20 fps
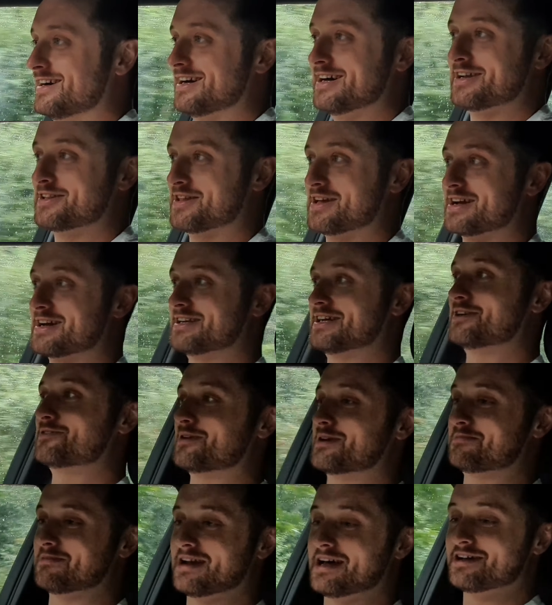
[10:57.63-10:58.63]
I think I'm
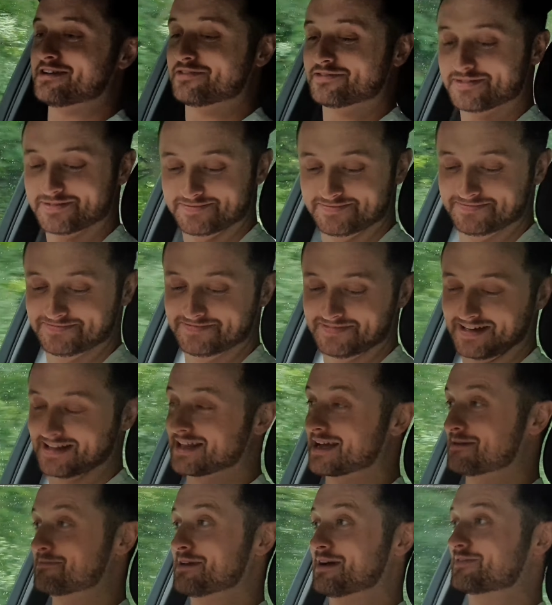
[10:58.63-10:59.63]

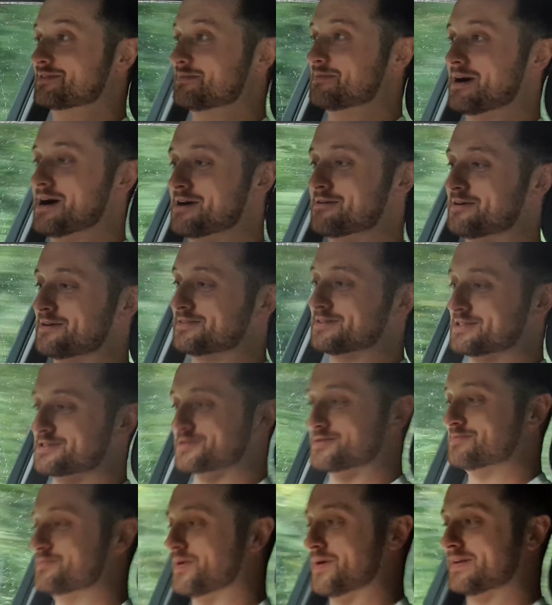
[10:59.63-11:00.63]
going to have to buy one at
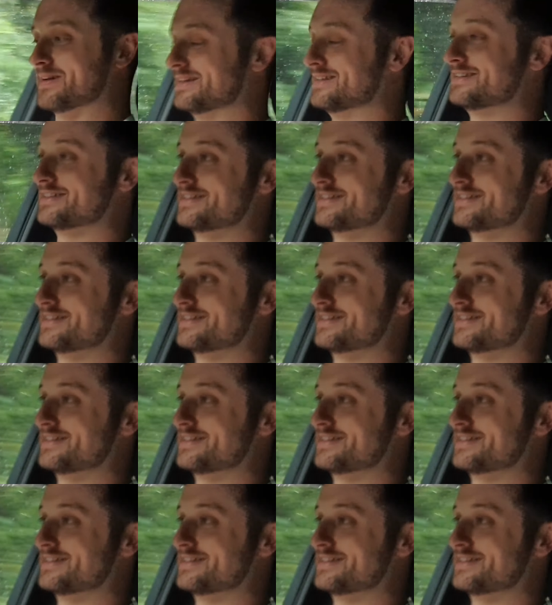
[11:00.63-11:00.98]
some point.